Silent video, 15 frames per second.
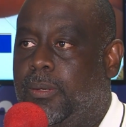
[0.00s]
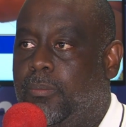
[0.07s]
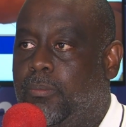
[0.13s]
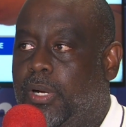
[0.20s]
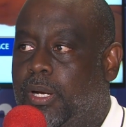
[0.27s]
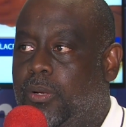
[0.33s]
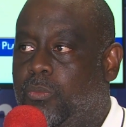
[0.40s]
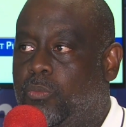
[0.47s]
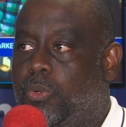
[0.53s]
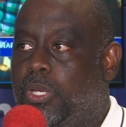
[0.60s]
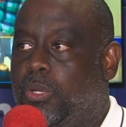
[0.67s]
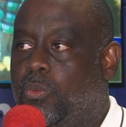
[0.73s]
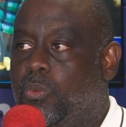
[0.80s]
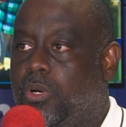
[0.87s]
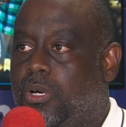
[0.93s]
but
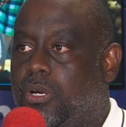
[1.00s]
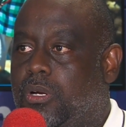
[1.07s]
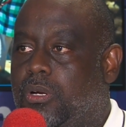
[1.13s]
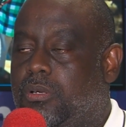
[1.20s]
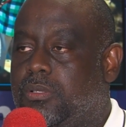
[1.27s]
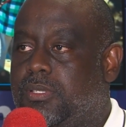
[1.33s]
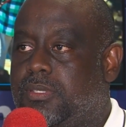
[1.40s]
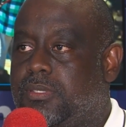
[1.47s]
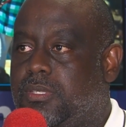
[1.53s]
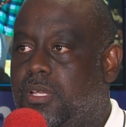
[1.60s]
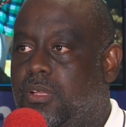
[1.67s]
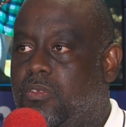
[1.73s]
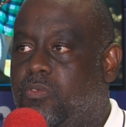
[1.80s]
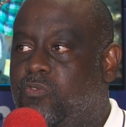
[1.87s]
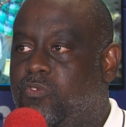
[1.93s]
we were
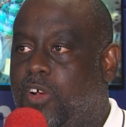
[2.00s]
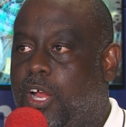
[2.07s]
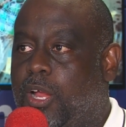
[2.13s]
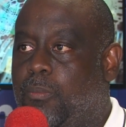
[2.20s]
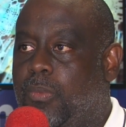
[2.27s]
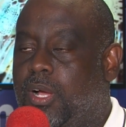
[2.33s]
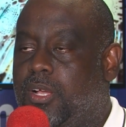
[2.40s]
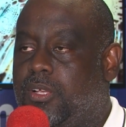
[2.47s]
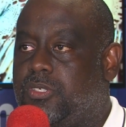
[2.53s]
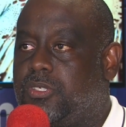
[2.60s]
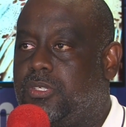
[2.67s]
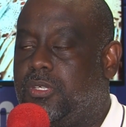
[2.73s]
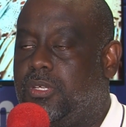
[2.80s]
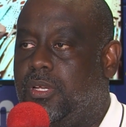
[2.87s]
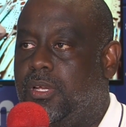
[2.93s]
still very
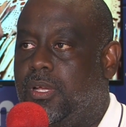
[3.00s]
much